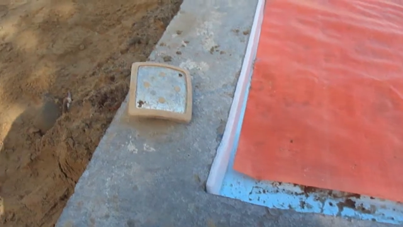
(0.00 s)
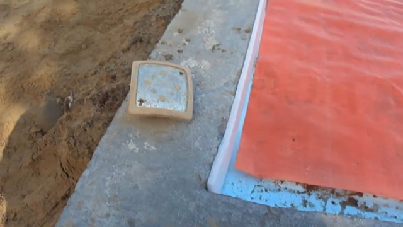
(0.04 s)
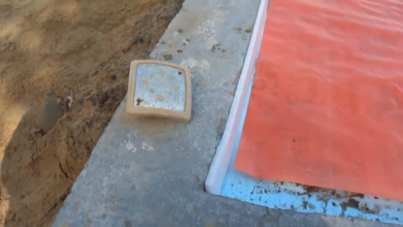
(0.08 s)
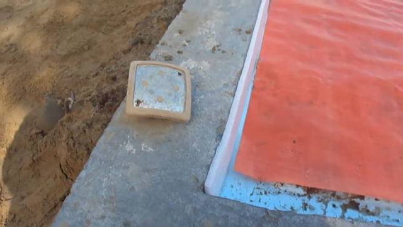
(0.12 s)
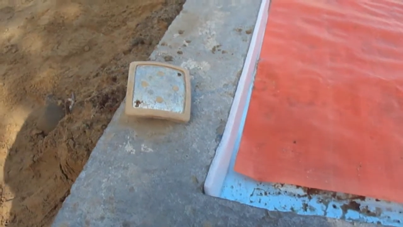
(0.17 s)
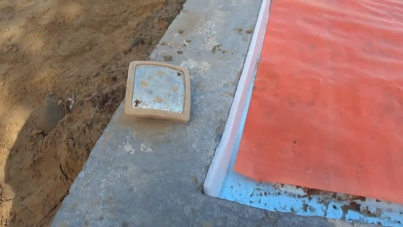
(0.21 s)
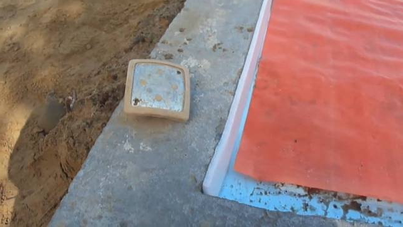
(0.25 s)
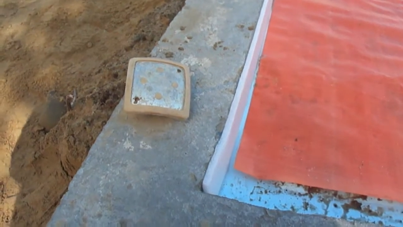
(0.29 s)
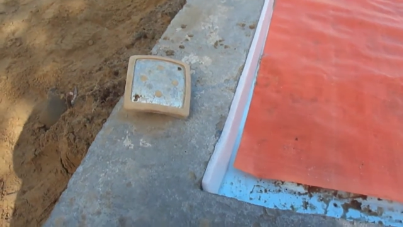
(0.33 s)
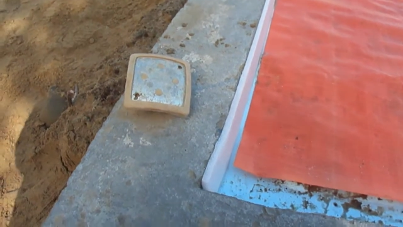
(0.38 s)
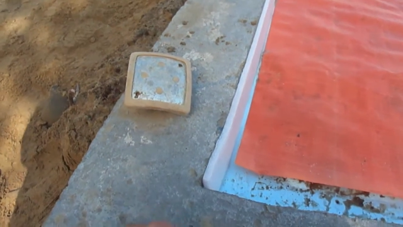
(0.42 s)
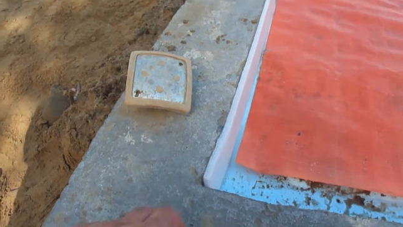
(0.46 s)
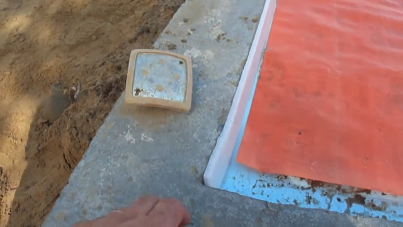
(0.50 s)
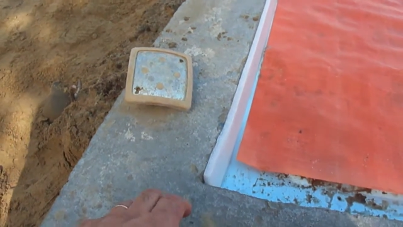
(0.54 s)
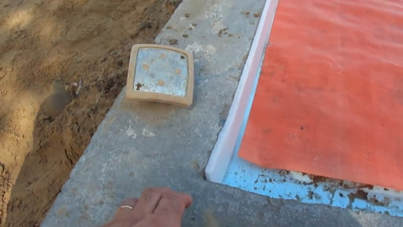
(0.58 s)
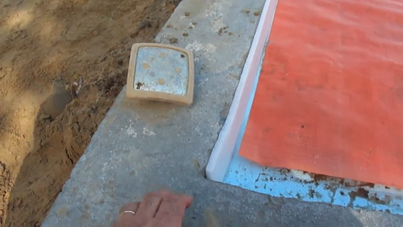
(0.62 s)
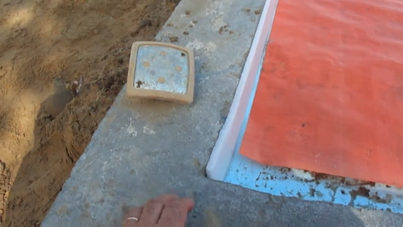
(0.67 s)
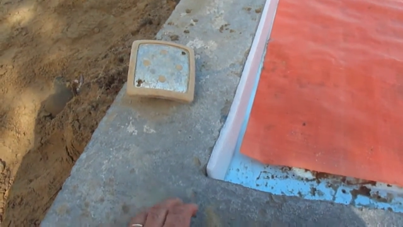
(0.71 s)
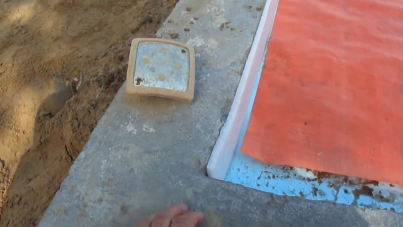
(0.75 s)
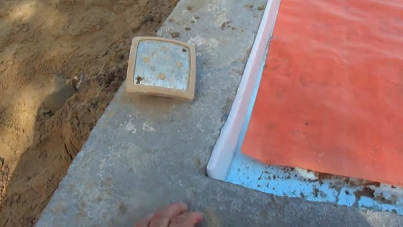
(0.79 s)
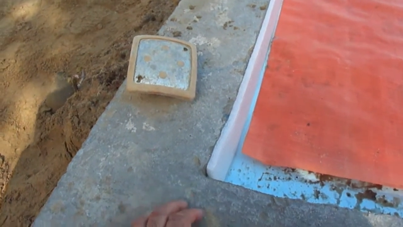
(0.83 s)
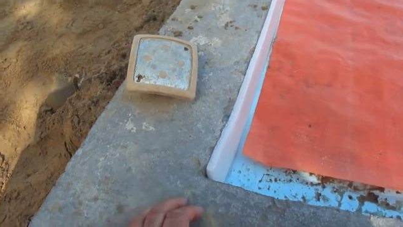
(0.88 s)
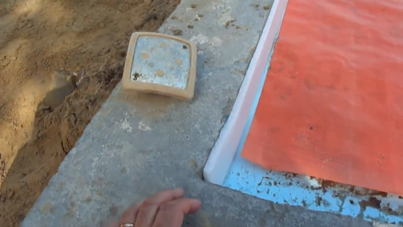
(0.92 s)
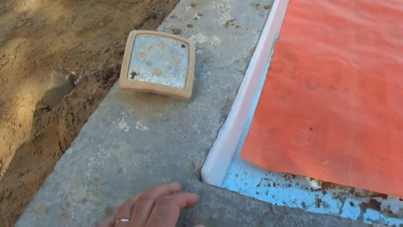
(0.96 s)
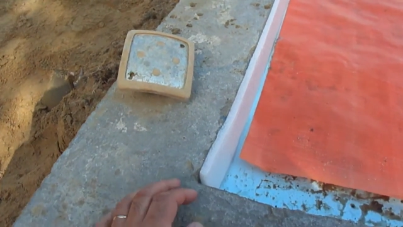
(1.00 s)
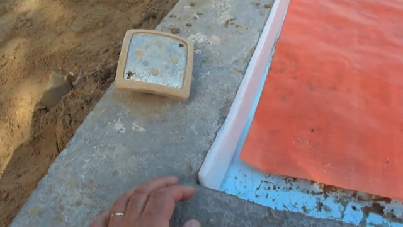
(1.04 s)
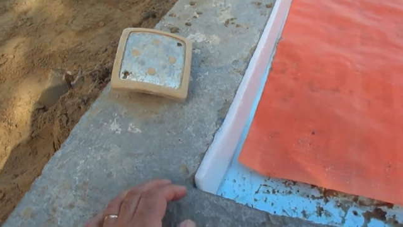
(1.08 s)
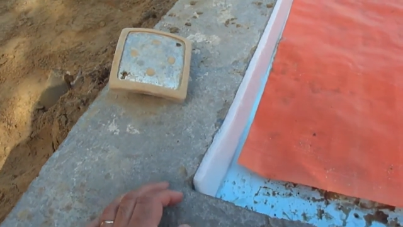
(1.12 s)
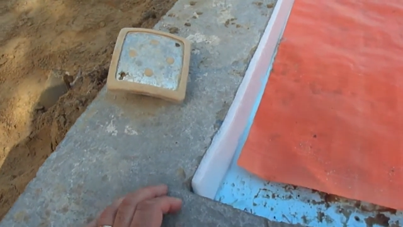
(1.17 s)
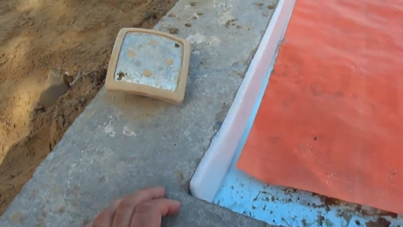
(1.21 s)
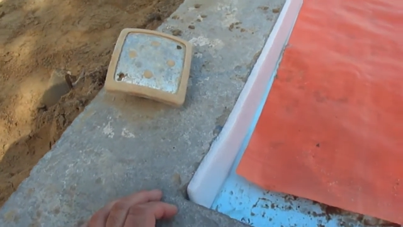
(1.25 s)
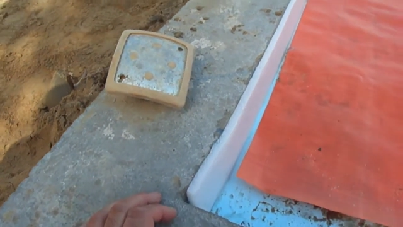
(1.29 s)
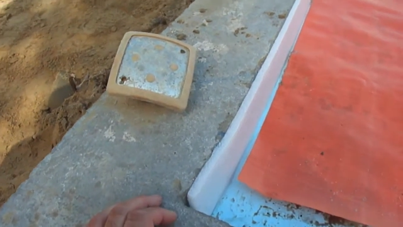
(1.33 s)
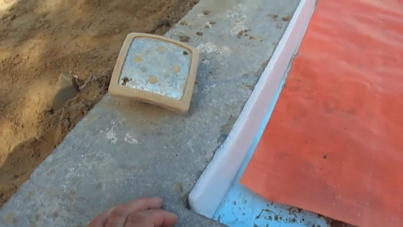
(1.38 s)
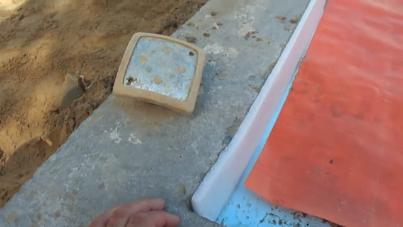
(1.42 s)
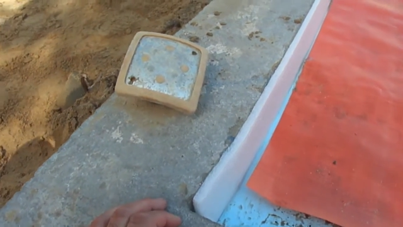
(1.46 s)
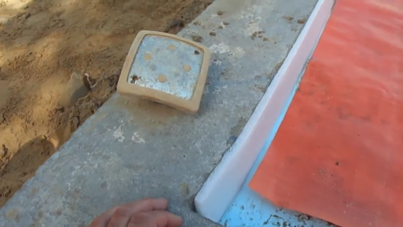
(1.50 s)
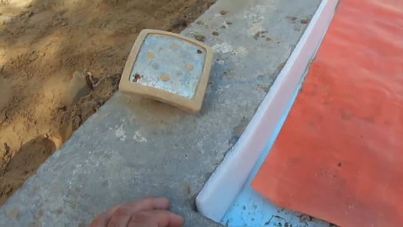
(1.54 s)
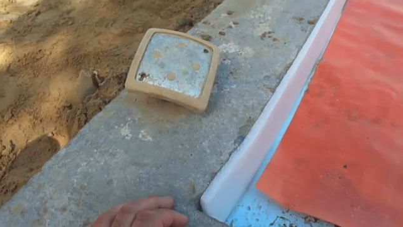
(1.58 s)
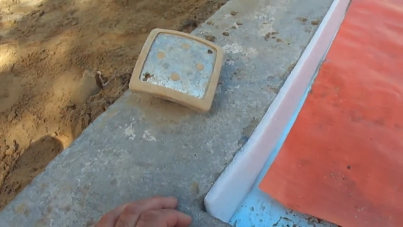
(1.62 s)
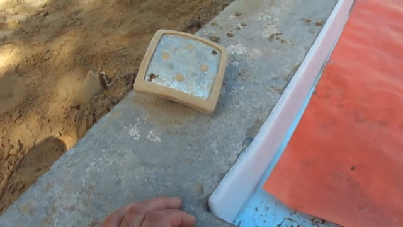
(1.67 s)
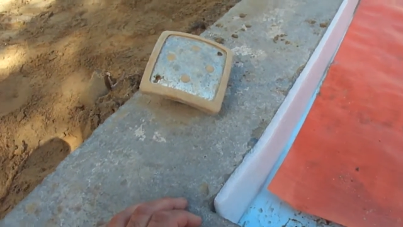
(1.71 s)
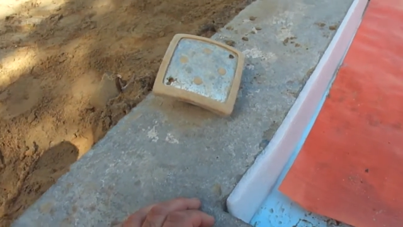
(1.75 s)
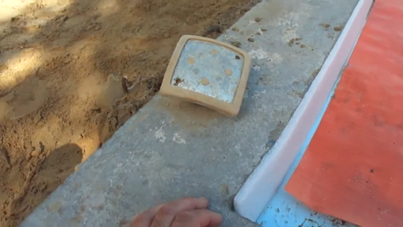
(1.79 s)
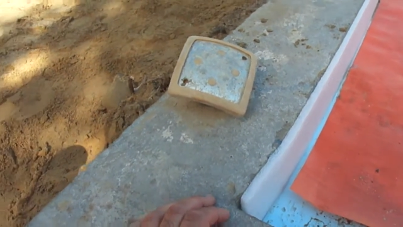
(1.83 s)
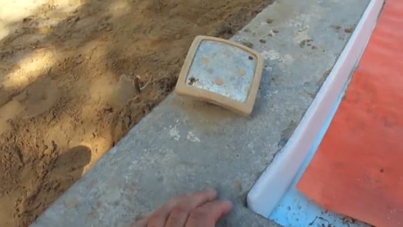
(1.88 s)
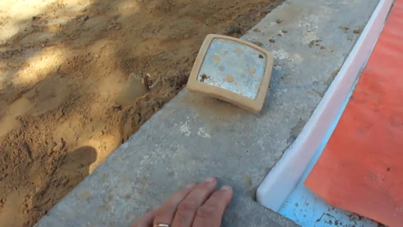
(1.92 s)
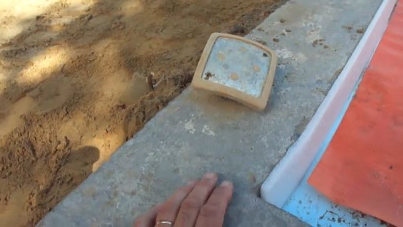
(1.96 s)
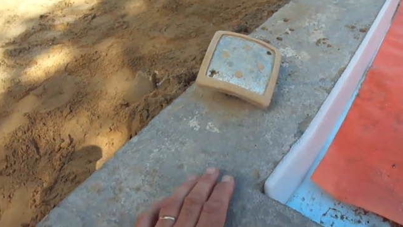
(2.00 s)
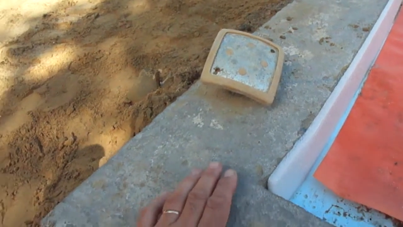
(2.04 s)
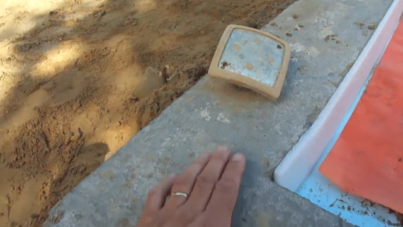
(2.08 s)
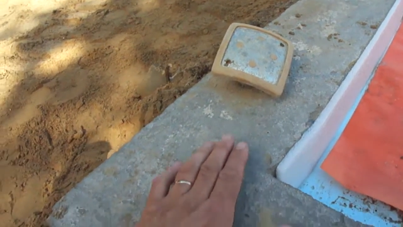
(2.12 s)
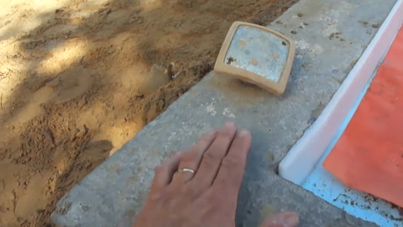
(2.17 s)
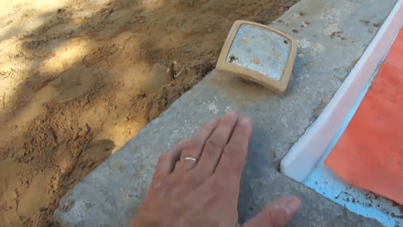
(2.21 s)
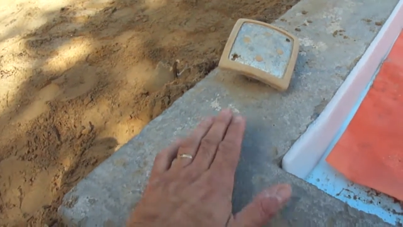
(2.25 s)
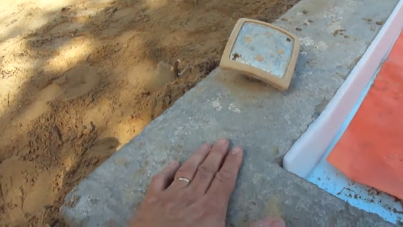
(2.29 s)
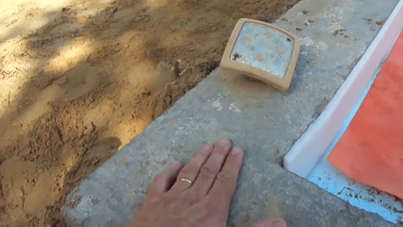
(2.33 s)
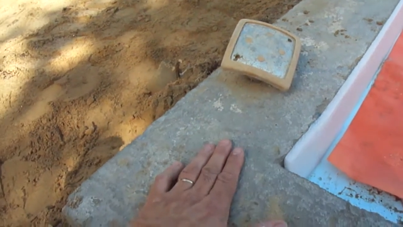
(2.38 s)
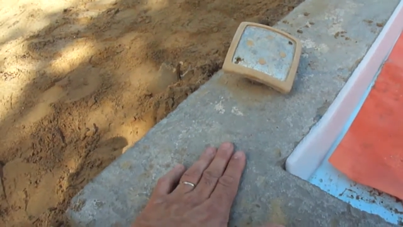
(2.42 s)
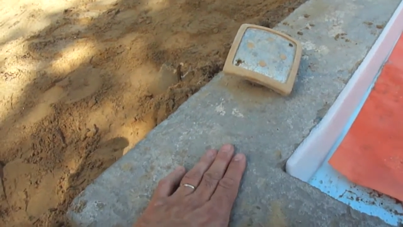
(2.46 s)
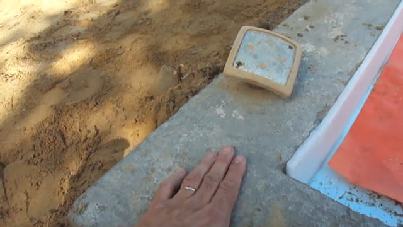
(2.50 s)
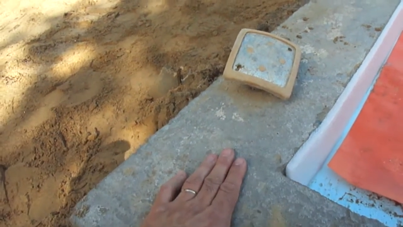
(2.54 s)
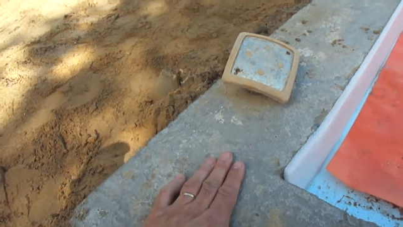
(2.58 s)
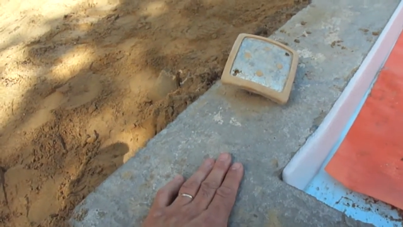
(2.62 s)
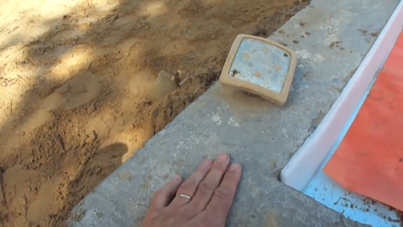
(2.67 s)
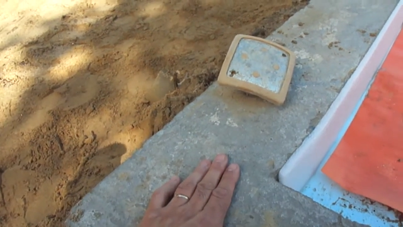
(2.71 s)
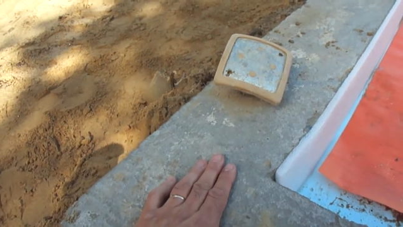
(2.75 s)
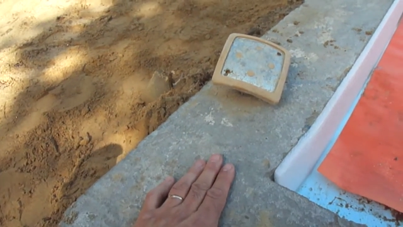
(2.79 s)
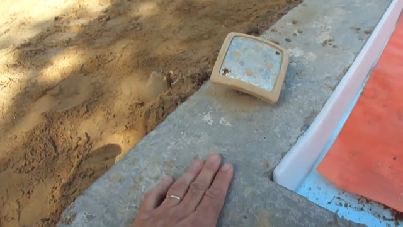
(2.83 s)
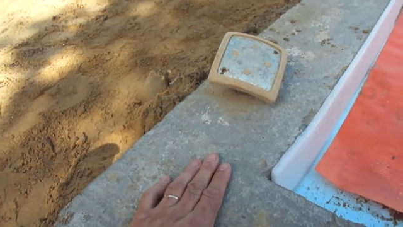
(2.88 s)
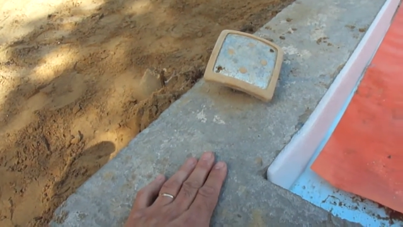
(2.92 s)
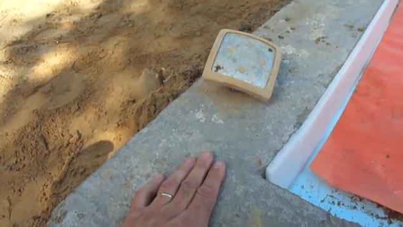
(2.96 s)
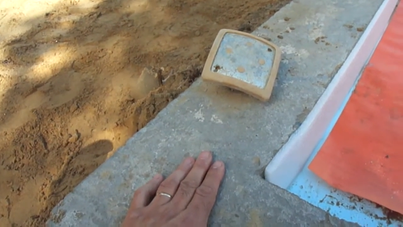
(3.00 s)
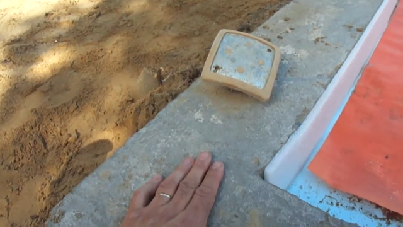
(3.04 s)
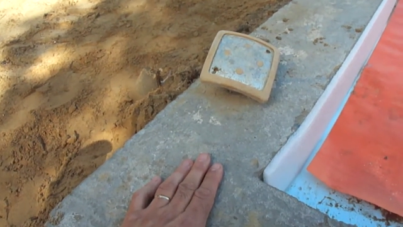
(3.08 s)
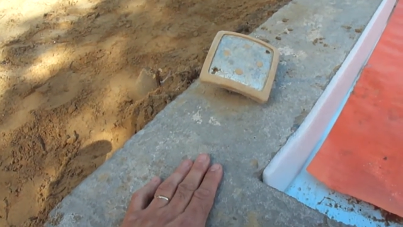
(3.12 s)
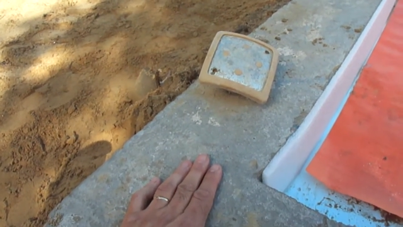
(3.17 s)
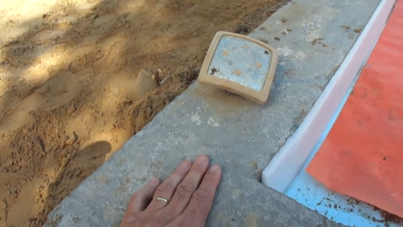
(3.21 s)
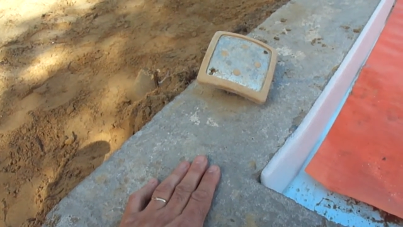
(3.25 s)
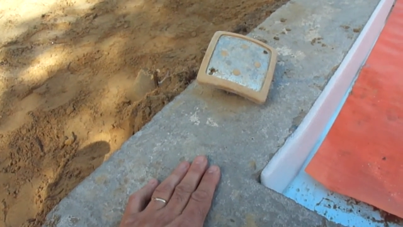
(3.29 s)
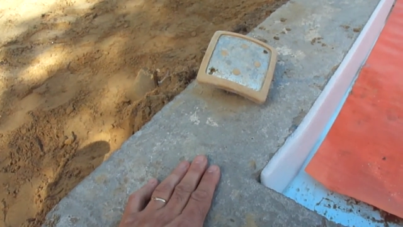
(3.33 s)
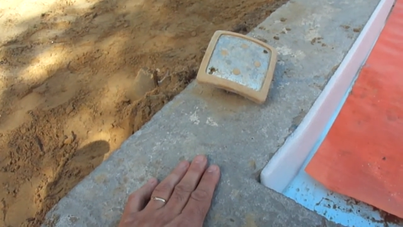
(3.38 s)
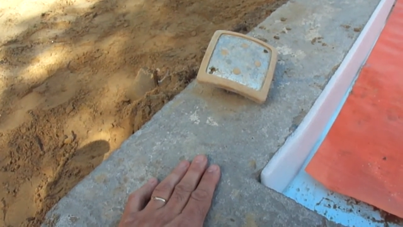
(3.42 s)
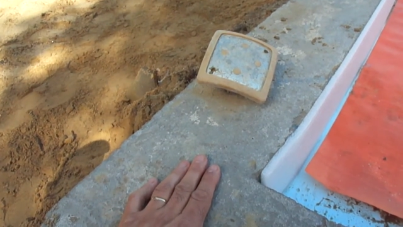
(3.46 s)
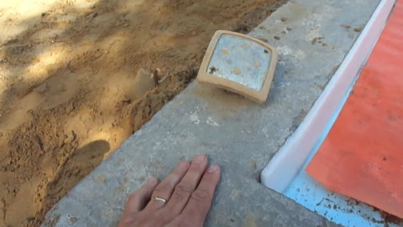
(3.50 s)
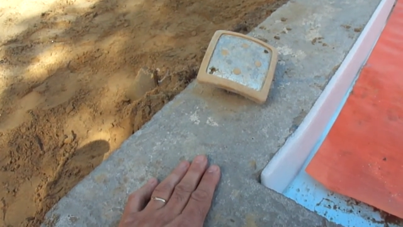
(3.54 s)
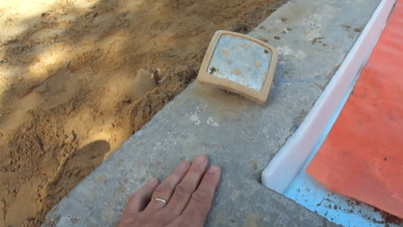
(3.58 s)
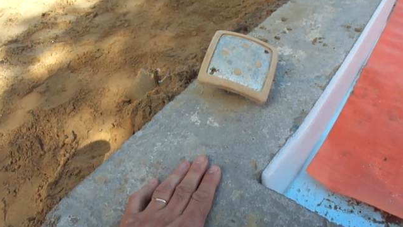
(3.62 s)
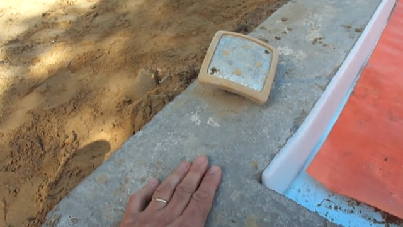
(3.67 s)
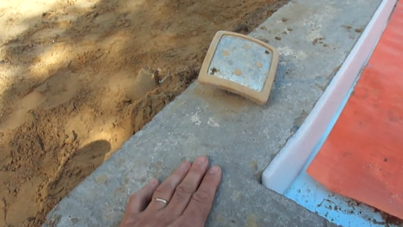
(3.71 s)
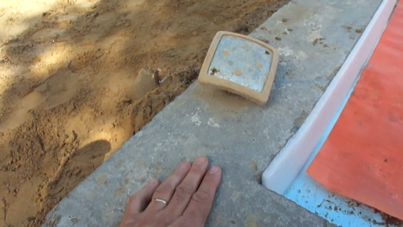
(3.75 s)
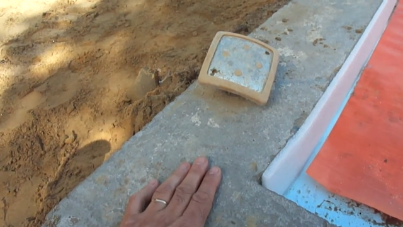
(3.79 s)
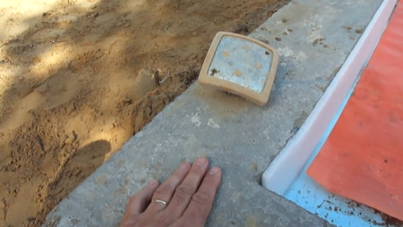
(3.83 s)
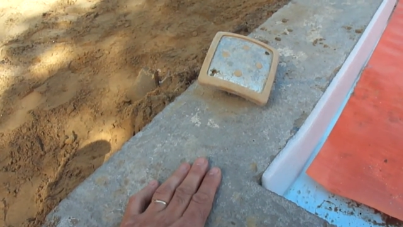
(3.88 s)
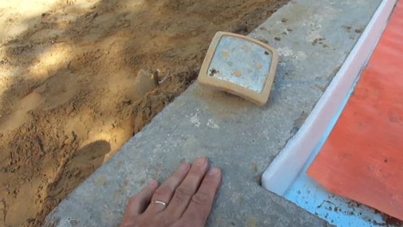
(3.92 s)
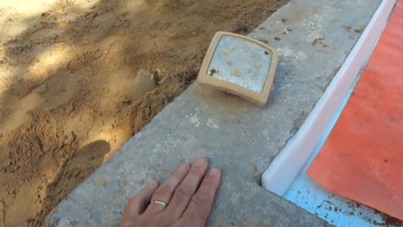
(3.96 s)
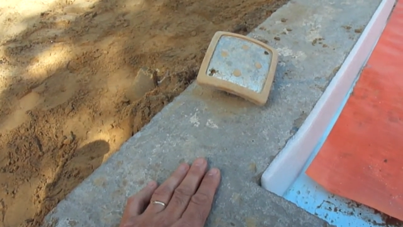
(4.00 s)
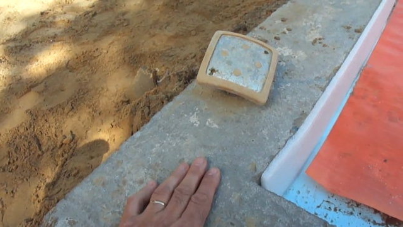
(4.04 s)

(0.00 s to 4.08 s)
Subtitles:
(no speaker visible)